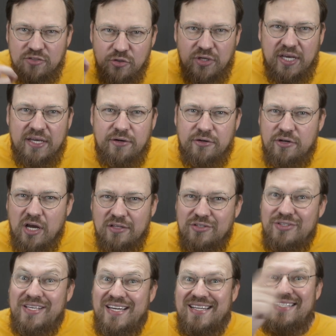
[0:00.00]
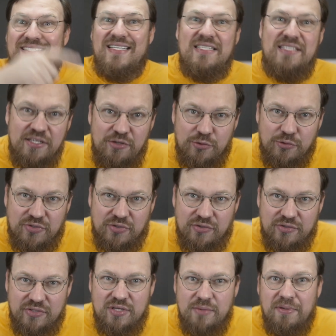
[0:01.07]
to cater not to the existing users,